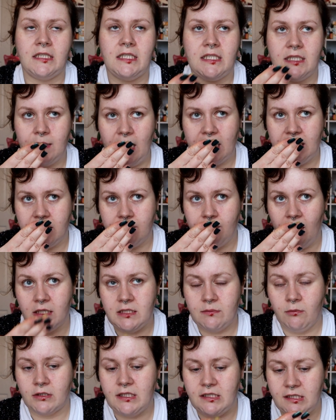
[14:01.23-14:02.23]
can, it
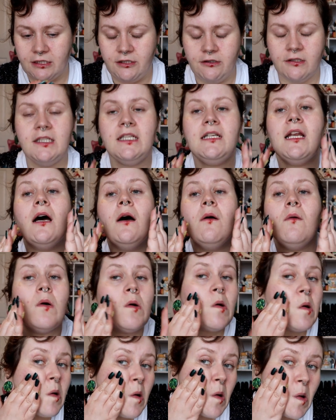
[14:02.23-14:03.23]
smells more citrusy now.